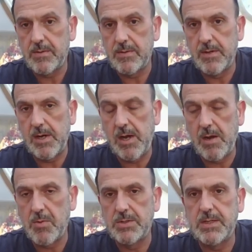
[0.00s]

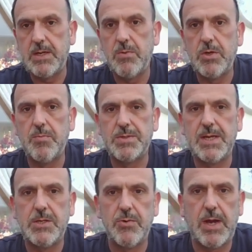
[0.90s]
idea, where you pretend
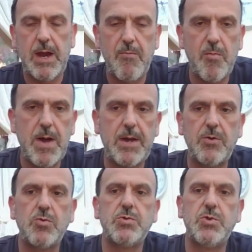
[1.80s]
you're a cameraman and
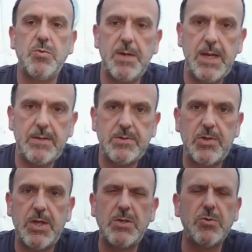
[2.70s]
you're zooming into
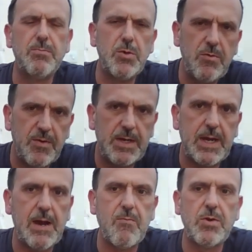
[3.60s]
things, you're moving the
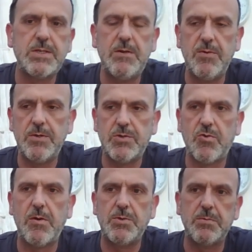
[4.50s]
camera, because even a
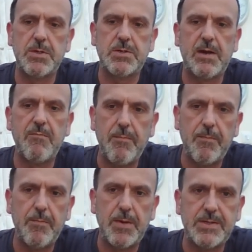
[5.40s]
description must have
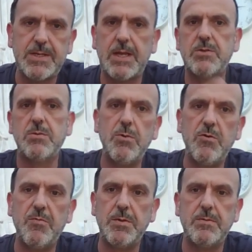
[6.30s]
a sense of movement.